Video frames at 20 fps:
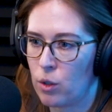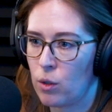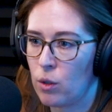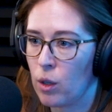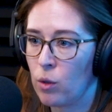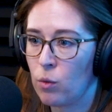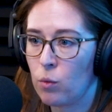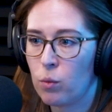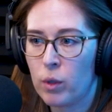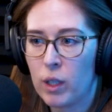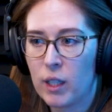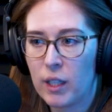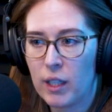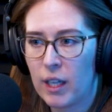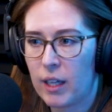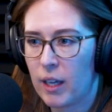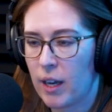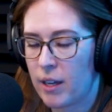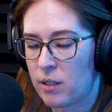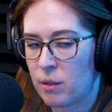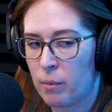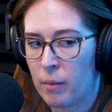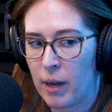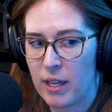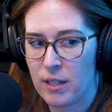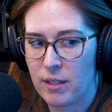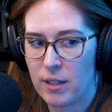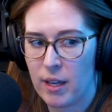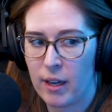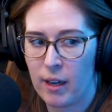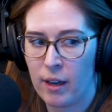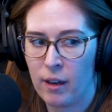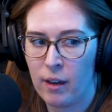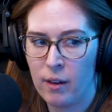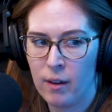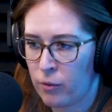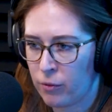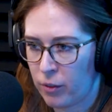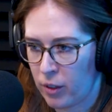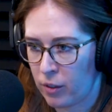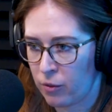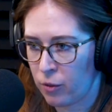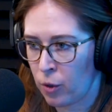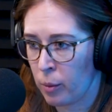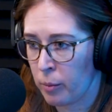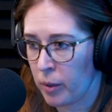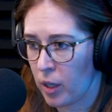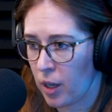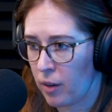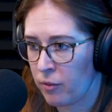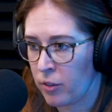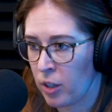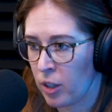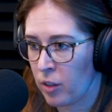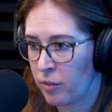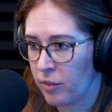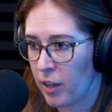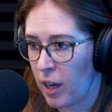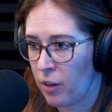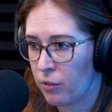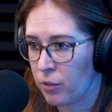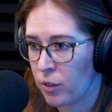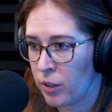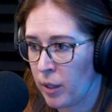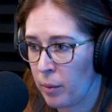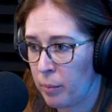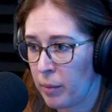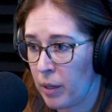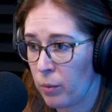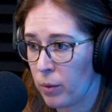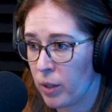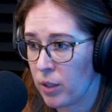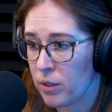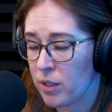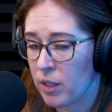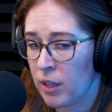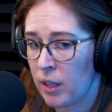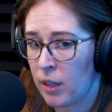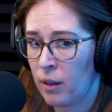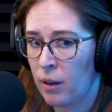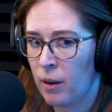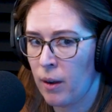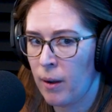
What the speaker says: You can really customize it. Even for the former governor of California, Pete Wilson,